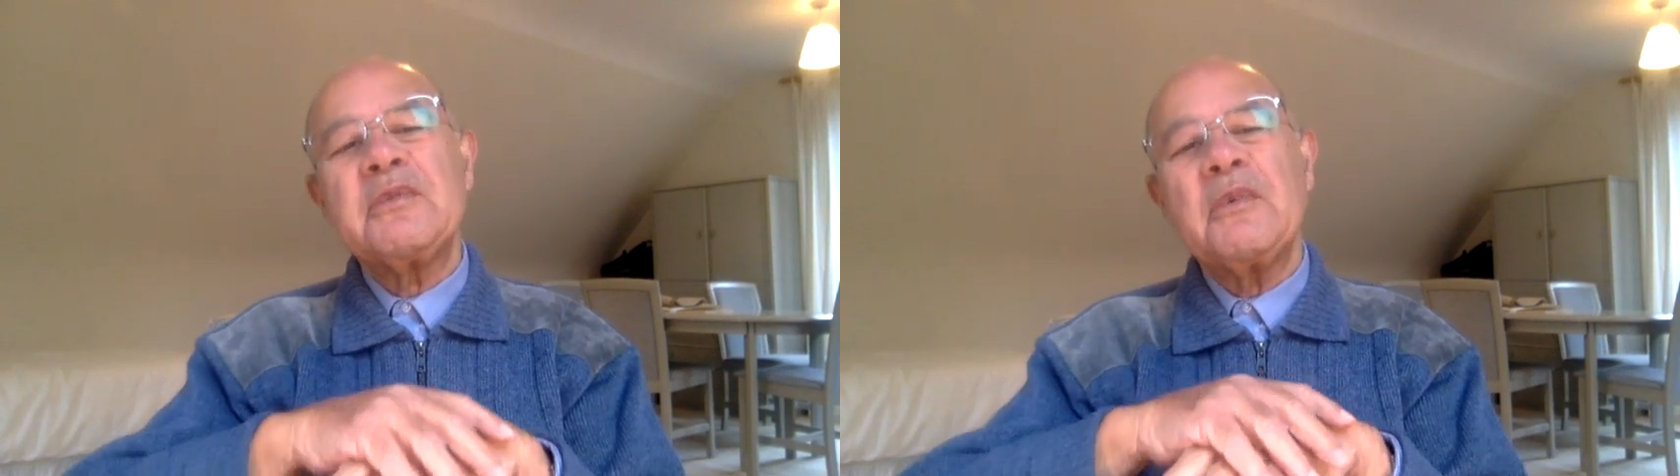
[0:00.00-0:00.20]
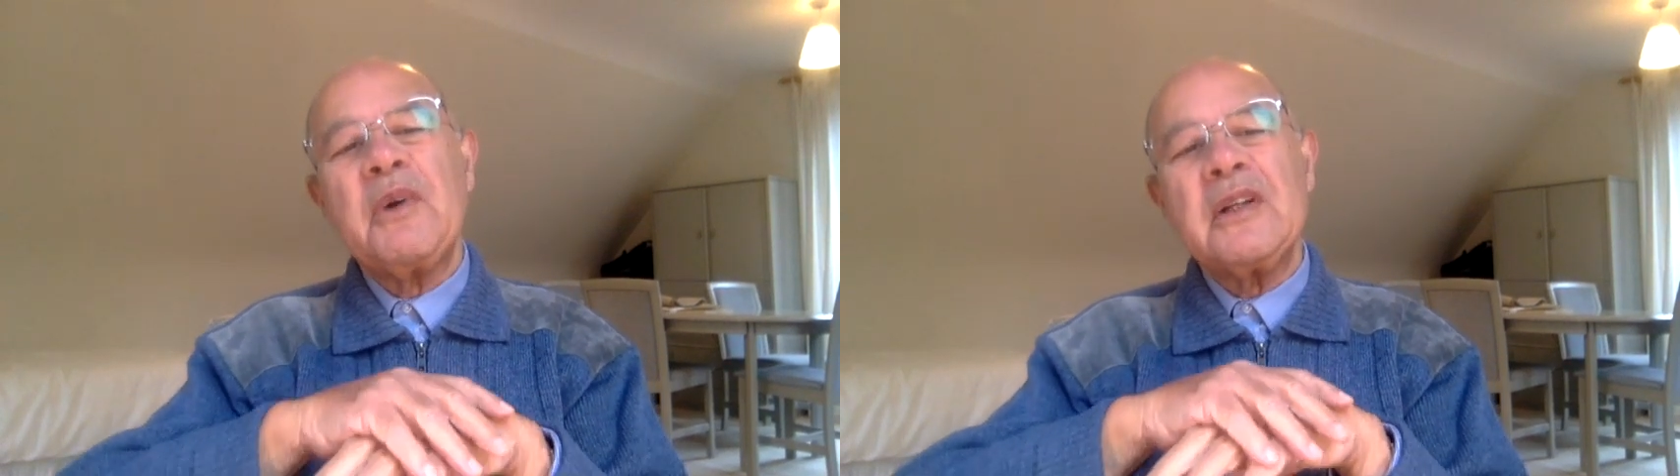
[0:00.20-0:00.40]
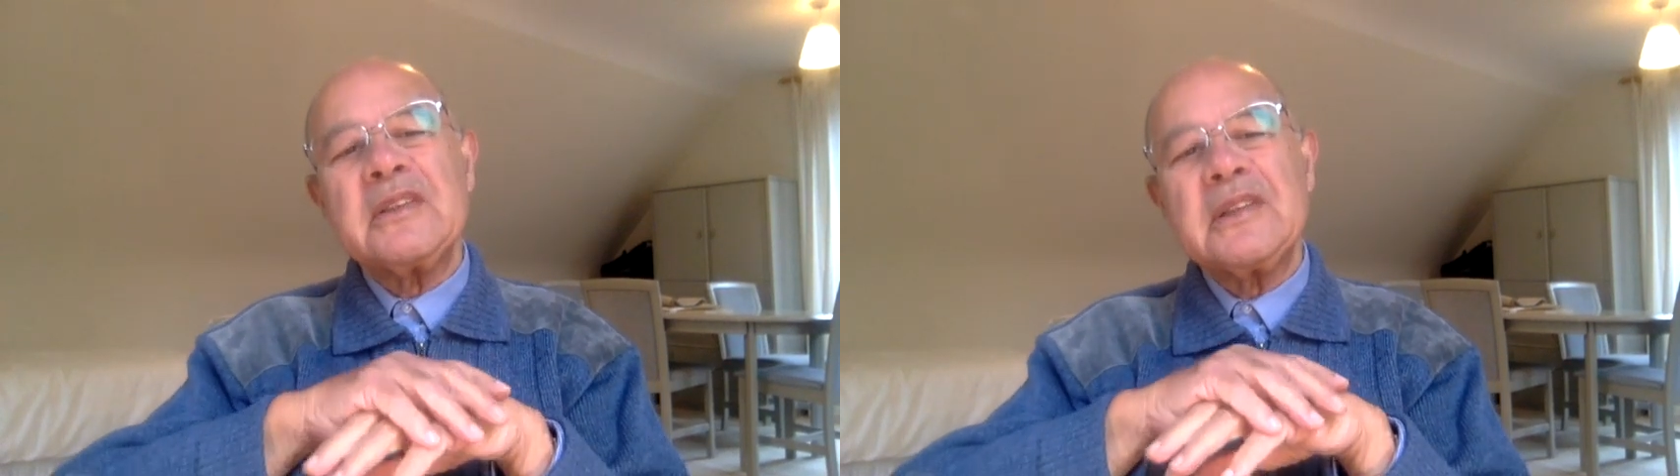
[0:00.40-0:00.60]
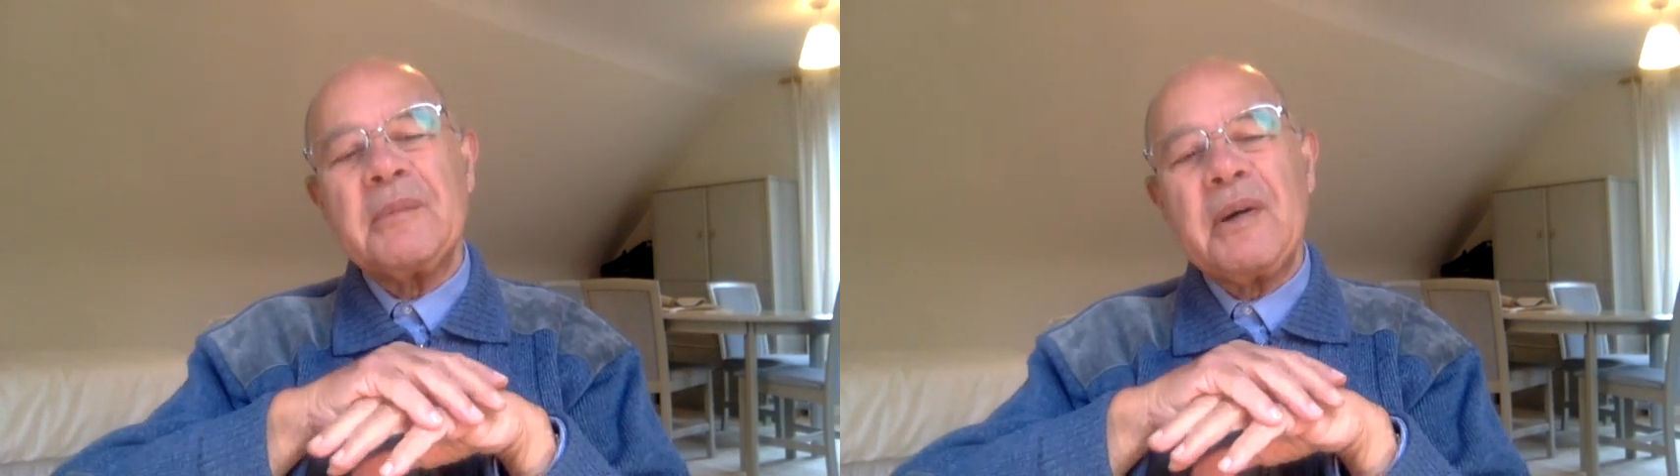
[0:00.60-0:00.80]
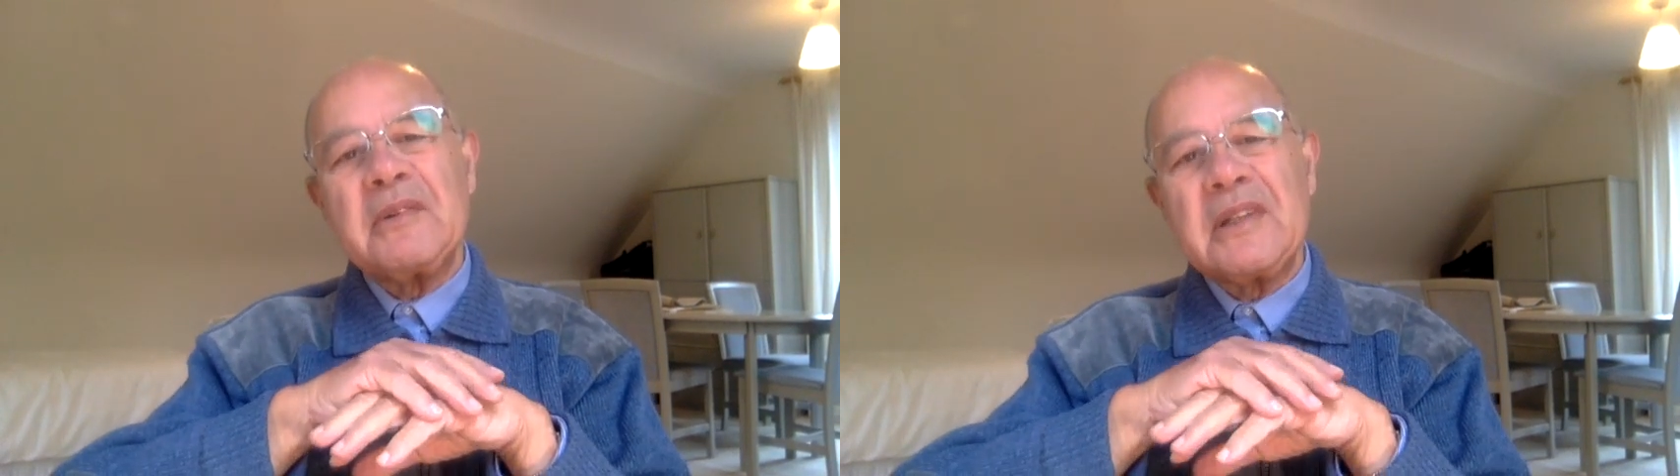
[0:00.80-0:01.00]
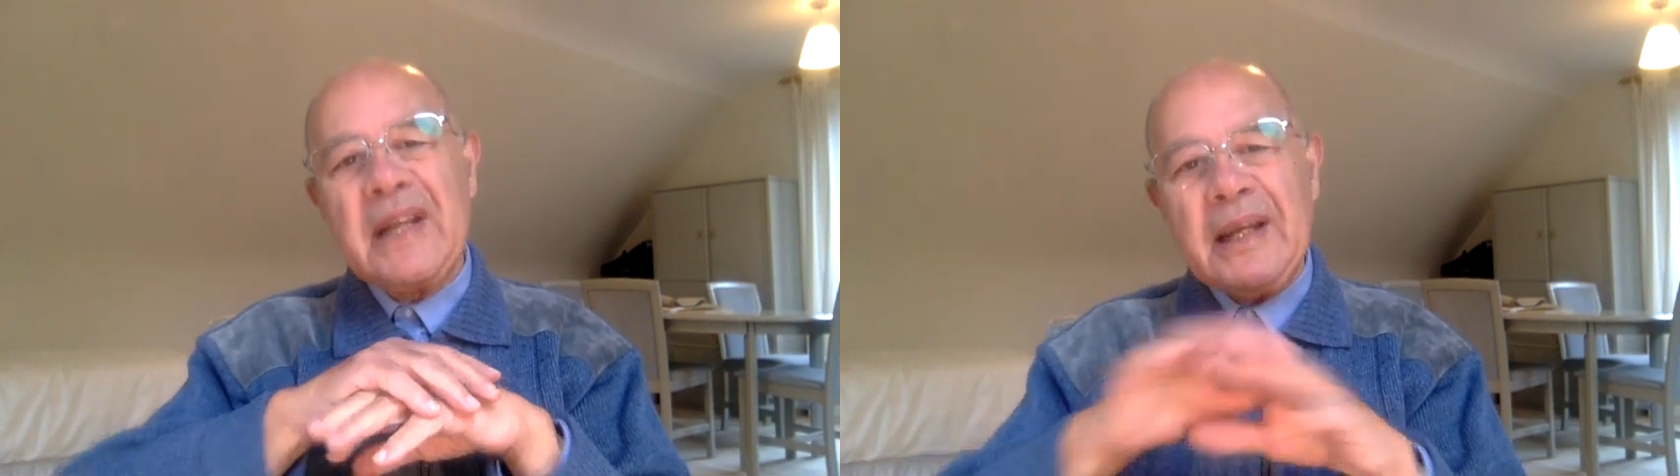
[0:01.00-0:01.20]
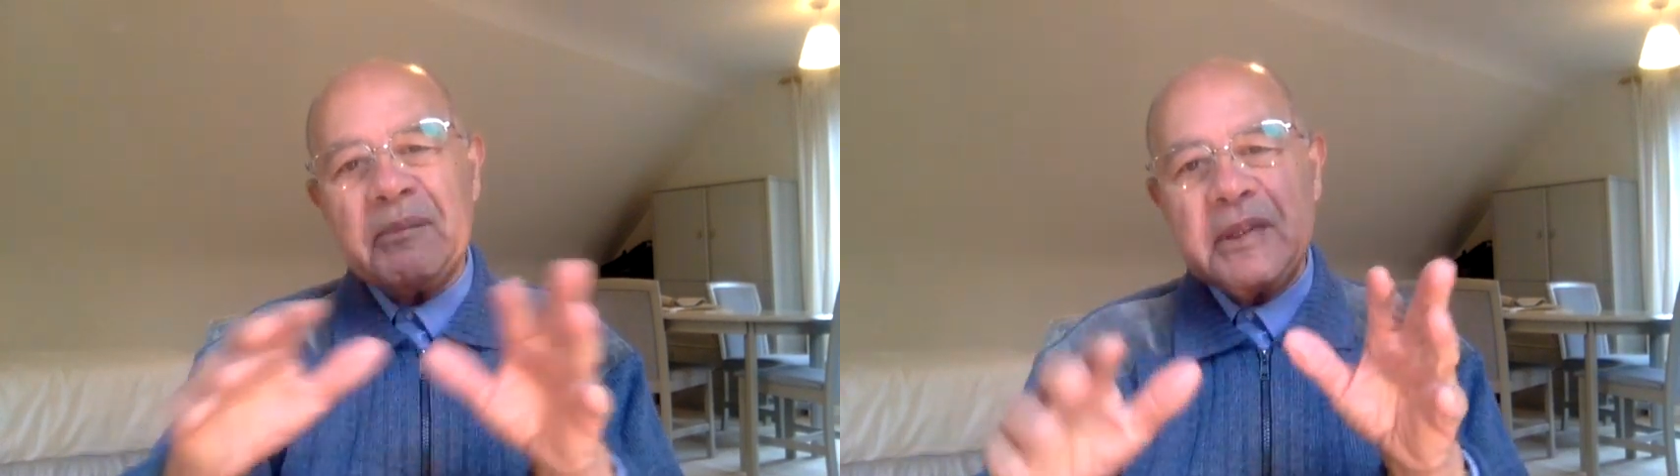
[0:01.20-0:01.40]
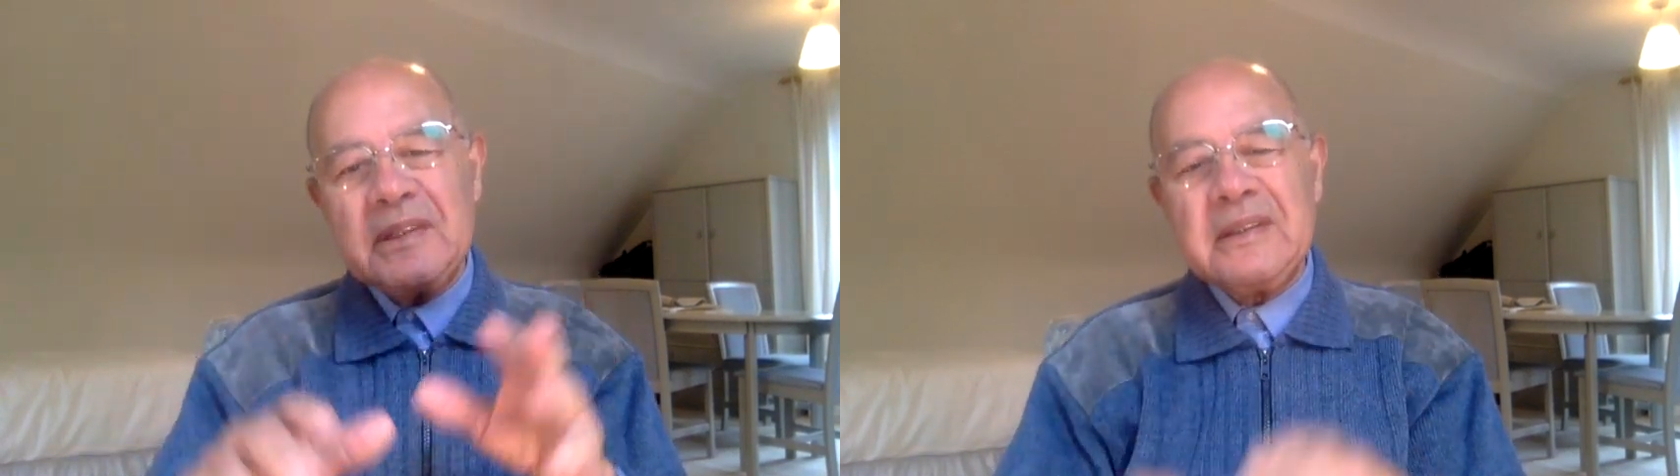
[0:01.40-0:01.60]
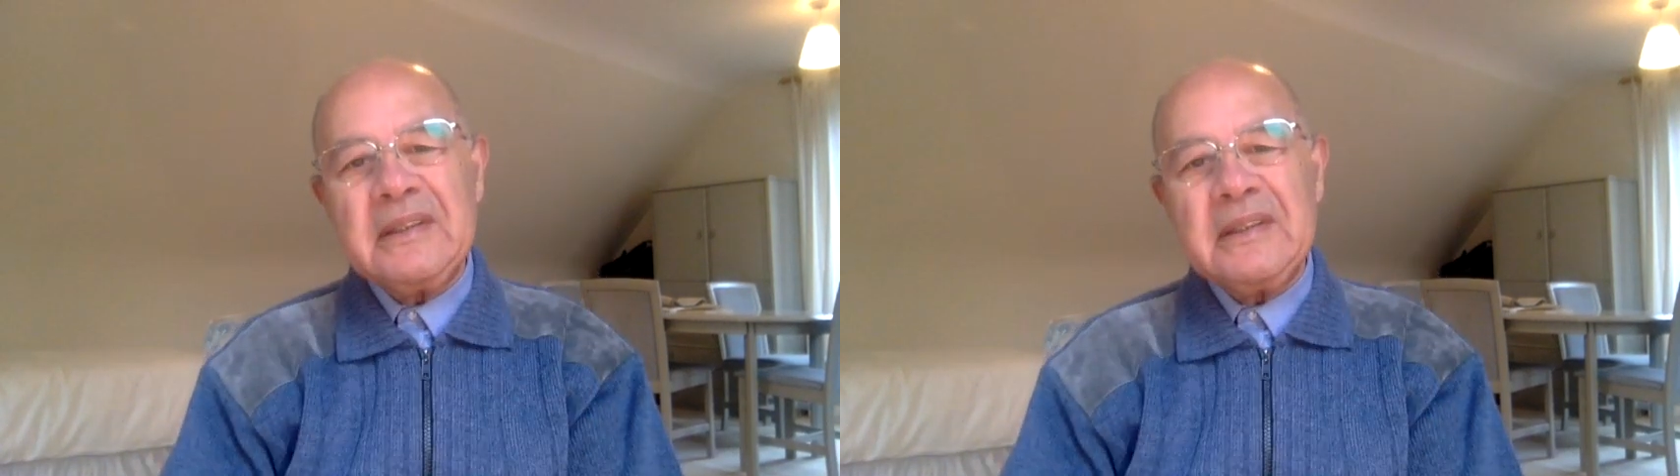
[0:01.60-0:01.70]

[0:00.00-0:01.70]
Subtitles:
we want about climate,